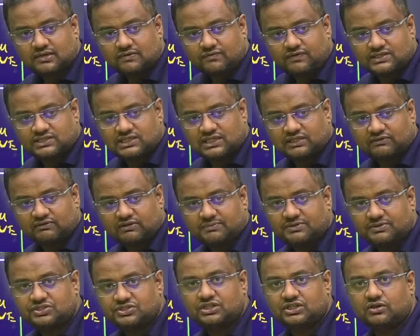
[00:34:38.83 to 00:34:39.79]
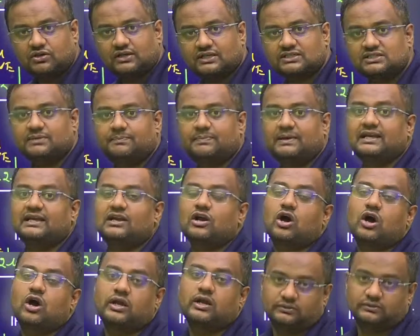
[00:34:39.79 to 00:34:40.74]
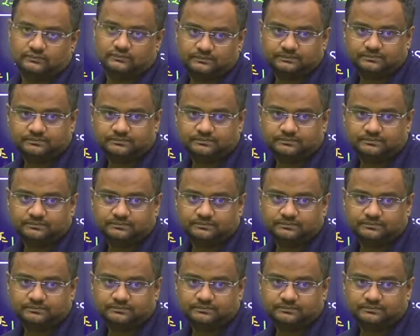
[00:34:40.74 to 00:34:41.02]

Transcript: First letter will be G or S depending on.